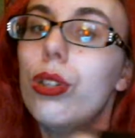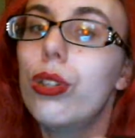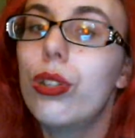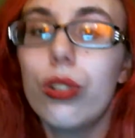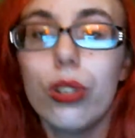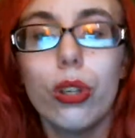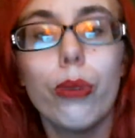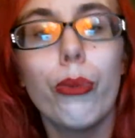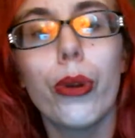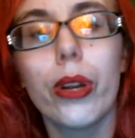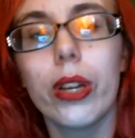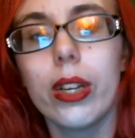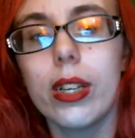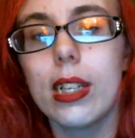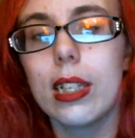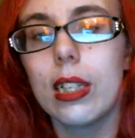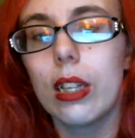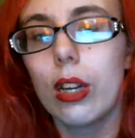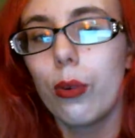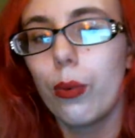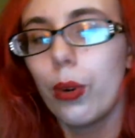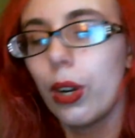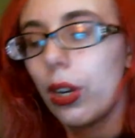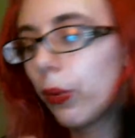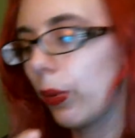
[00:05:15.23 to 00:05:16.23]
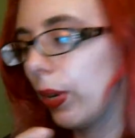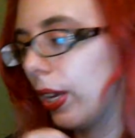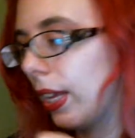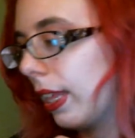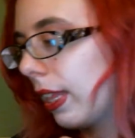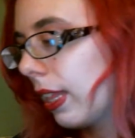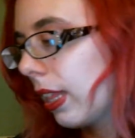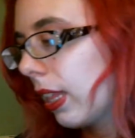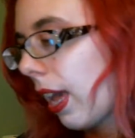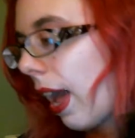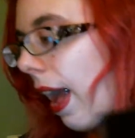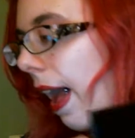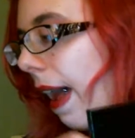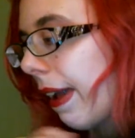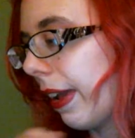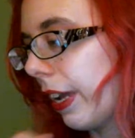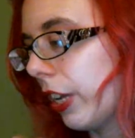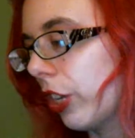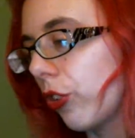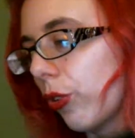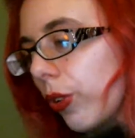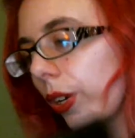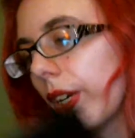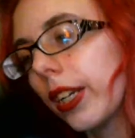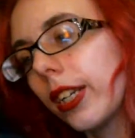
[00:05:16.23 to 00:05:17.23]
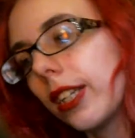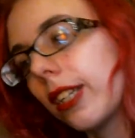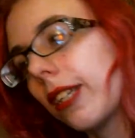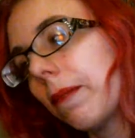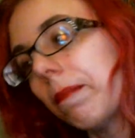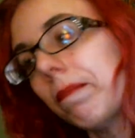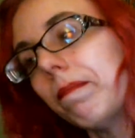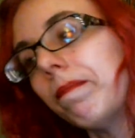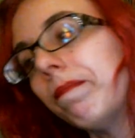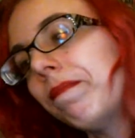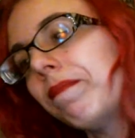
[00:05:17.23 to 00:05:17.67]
super easy to work with. I adore it.